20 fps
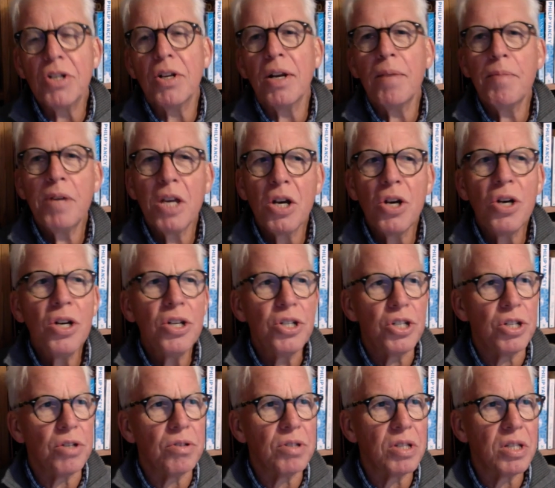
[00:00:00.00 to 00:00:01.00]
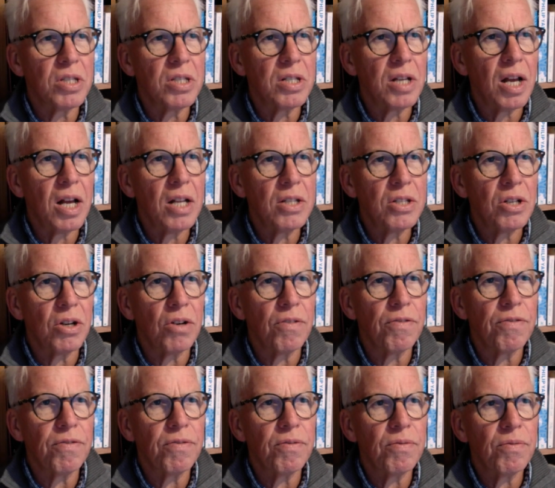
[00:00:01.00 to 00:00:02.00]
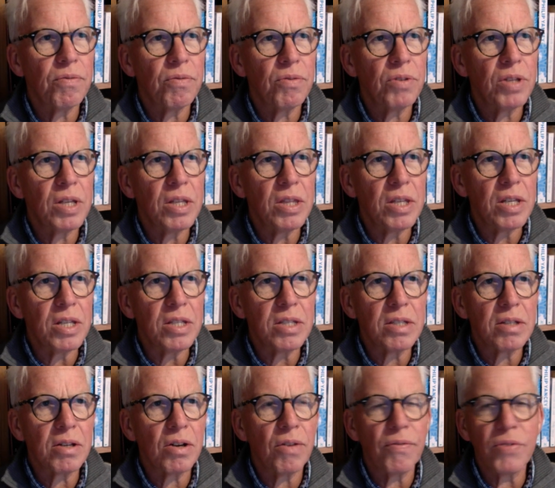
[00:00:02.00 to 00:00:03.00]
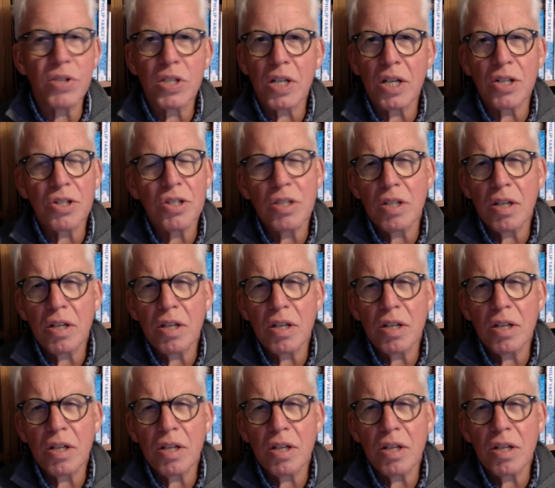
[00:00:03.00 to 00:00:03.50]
let me urge you to start off in these conversations.